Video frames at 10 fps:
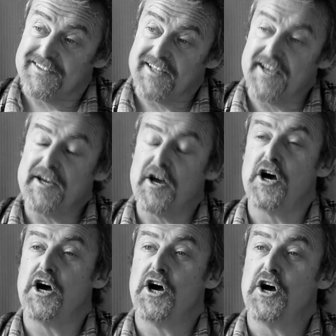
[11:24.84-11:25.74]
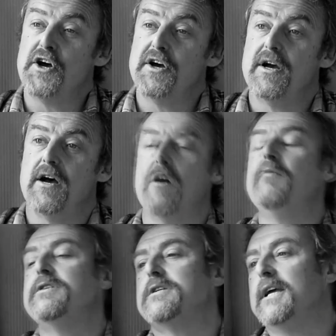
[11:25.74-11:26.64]
They are
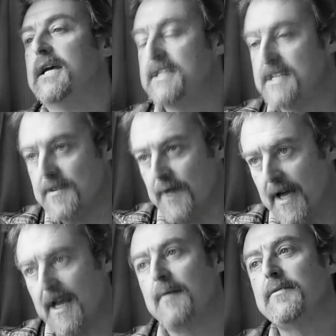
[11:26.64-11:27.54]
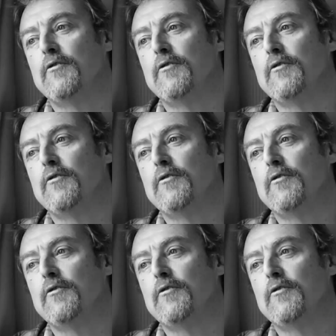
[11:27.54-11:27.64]
obviously additional income.